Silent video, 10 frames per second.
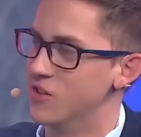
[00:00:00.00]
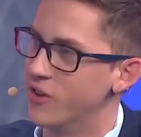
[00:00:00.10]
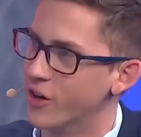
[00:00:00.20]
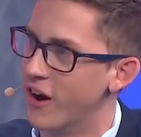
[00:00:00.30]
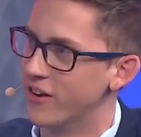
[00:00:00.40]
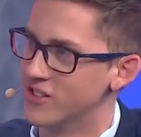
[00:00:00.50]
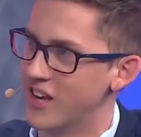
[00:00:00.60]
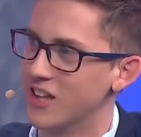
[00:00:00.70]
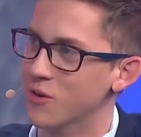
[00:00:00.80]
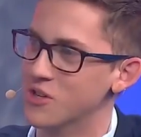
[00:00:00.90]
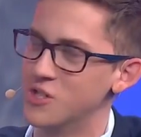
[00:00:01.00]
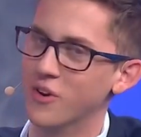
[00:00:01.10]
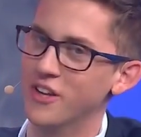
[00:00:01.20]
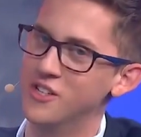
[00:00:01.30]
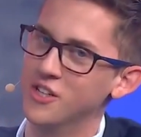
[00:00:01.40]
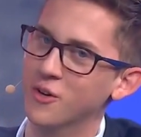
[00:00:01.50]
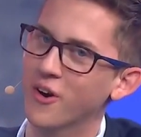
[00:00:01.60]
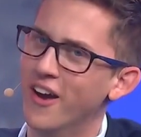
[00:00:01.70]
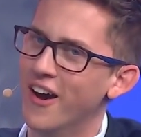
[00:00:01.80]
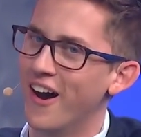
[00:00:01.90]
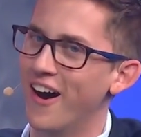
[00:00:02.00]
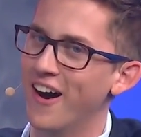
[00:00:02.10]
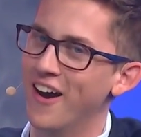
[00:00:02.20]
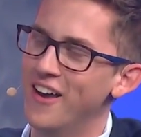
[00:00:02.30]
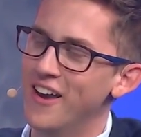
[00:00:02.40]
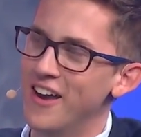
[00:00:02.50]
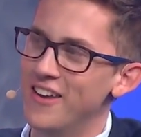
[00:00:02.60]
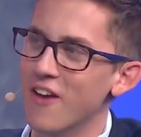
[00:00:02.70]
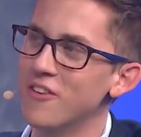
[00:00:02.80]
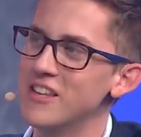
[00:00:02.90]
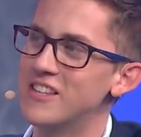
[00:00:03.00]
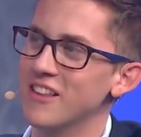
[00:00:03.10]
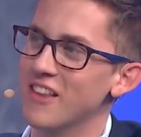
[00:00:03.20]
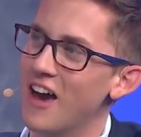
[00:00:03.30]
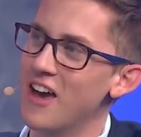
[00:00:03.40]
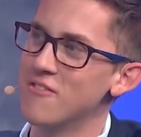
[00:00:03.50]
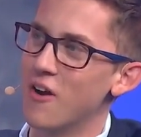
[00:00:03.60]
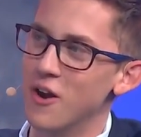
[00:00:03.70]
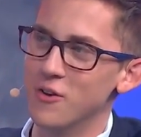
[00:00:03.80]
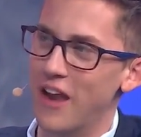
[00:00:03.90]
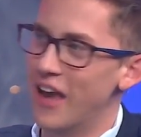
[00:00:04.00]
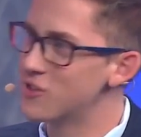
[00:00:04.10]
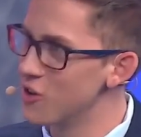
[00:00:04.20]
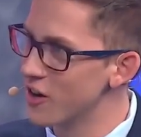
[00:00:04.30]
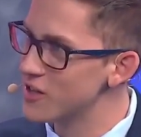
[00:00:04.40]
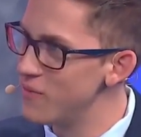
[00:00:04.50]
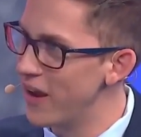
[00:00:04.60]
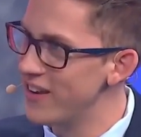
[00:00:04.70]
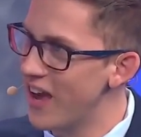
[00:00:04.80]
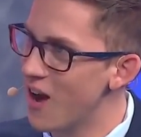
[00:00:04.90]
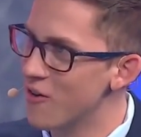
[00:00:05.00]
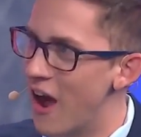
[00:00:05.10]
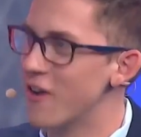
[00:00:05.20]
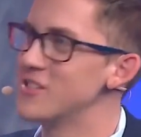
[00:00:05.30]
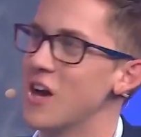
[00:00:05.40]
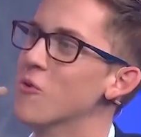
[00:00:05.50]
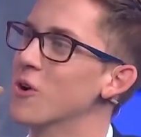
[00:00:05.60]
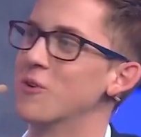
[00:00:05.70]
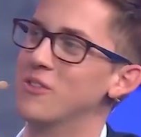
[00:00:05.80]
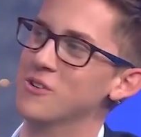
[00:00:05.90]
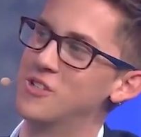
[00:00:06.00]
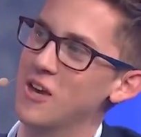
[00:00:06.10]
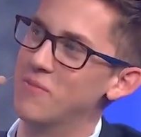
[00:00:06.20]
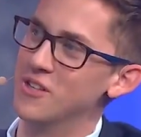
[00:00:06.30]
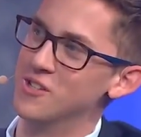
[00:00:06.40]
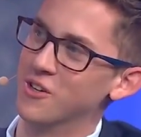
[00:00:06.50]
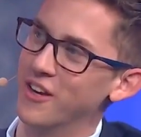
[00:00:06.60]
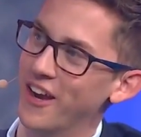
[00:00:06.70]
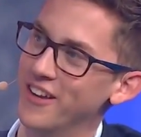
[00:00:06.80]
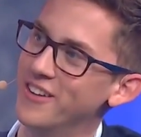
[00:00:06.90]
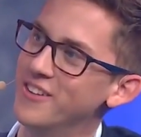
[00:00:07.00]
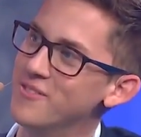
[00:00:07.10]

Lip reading: and figure out exactly what you want to do. Now that he's hit live, are you an Aatrox main now, or how does that work with those champions you create?